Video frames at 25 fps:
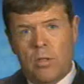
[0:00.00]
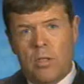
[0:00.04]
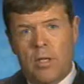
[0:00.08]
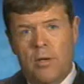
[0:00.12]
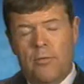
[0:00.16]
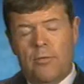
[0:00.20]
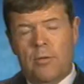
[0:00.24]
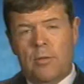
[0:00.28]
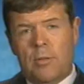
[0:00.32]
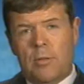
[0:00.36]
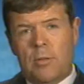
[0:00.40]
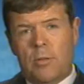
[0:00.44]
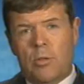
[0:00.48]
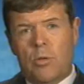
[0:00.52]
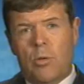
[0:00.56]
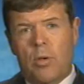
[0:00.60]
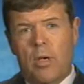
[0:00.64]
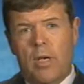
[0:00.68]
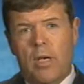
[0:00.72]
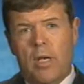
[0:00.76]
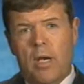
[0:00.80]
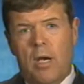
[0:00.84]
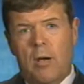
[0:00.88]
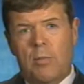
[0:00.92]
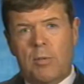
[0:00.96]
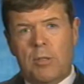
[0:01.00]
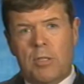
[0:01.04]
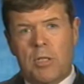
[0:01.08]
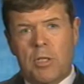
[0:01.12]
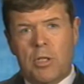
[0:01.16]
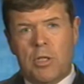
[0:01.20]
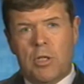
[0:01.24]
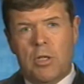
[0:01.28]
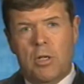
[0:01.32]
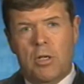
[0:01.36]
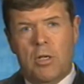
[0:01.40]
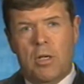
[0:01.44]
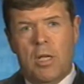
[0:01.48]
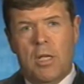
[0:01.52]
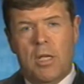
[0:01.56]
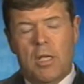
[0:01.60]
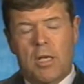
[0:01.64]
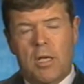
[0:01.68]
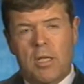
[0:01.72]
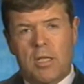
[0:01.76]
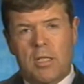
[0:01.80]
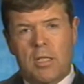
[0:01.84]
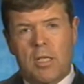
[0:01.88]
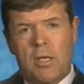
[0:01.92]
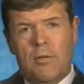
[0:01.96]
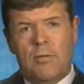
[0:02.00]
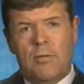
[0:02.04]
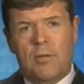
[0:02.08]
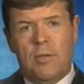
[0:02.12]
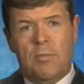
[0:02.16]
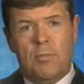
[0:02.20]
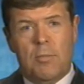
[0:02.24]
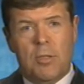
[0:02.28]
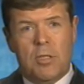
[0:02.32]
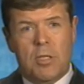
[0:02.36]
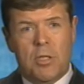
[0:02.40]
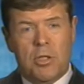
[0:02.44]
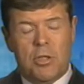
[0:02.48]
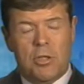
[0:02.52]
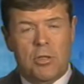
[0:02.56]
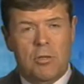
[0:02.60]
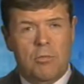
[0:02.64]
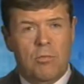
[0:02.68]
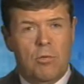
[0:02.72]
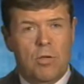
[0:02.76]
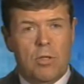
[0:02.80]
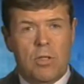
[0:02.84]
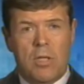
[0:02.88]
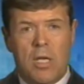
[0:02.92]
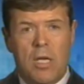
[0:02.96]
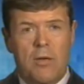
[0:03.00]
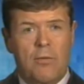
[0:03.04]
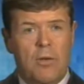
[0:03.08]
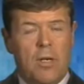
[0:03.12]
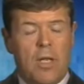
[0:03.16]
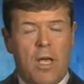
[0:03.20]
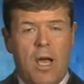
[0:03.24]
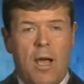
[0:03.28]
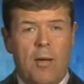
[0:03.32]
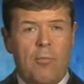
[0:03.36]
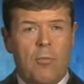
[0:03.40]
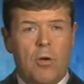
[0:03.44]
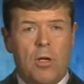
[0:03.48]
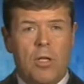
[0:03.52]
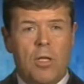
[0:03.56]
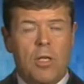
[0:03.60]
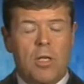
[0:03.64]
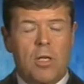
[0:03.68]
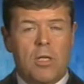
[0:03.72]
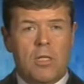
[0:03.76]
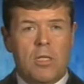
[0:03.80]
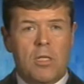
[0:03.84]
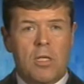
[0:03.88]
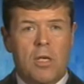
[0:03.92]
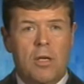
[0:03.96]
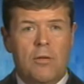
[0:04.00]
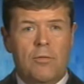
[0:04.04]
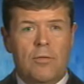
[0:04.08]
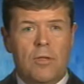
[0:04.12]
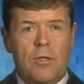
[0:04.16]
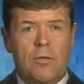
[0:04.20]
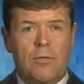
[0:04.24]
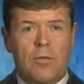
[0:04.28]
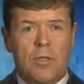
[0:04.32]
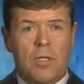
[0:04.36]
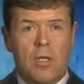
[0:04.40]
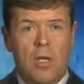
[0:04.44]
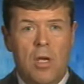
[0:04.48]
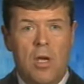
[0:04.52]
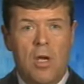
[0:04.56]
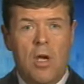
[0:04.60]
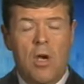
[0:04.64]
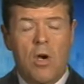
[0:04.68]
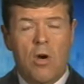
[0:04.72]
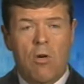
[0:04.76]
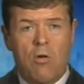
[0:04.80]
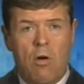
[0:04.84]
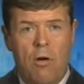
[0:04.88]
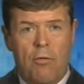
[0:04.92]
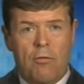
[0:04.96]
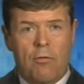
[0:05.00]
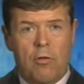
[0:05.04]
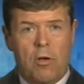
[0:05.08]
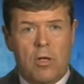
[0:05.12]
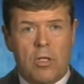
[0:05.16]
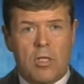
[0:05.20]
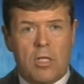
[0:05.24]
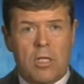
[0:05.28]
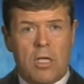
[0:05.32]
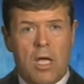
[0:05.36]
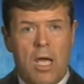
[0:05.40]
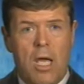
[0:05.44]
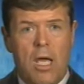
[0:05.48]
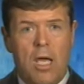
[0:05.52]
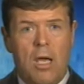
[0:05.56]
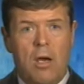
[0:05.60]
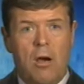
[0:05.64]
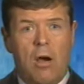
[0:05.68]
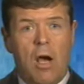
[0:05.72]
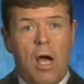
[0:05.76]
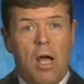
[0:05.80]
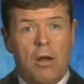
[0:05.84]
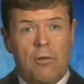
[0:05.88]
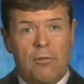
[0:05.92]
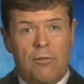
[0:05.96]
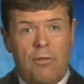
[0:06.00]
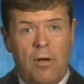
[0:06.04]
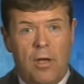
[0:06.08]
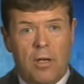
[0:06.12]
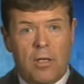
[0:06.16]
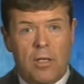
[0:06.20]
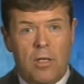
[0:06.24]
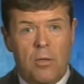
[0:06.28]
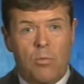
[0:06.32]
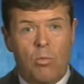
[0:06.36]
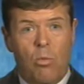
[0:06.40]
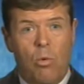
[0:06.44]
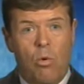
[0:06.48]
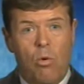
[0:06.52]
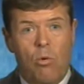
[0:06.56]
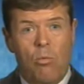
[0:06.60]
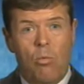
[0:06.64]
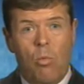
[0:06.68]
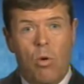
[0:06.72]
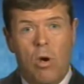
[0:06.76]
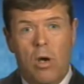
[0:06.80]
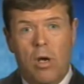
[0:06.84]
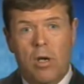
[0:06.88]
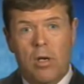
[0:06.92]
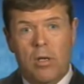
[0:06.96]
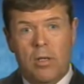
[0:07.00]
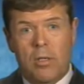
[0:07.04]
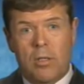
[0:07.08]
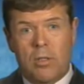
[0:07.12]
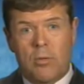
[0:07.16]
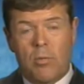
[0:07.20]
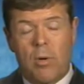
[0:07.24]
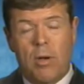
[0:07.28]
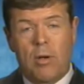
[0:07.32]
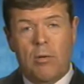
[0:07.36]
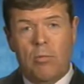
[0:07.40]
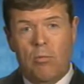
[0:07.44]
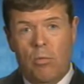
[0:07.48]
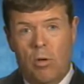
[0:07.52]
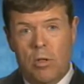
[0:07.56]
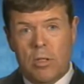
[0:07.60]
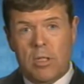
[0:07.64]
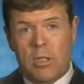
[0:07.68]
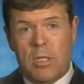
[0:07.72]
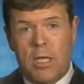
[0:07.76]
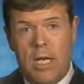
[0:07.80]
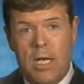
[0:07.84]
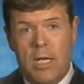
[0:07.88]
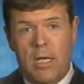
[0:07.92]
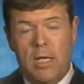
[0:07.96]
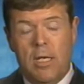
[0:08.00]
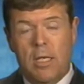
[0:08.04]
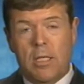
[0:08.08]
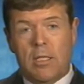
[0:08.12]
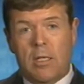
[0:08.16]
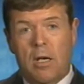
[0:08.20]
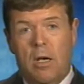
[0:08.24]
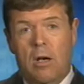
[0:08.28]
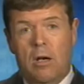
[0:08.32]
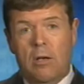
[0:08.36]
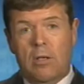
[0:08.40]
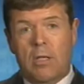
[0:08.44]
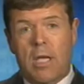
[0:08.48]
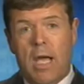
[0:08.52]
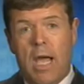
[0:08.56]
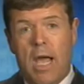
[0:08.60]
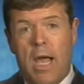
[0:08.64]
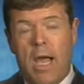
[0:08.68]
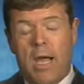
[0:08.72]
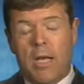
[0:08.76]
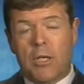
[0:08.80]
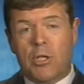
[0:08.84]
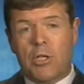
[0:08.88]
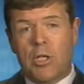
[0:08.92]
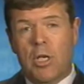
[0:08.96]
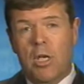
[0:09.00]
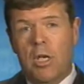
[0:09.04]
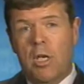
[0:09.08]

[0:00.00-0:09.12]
difference between our position and the Conservative position. What David Cameron and the Conservatives are offering today are unfunded warm words when what's needed is hard cash.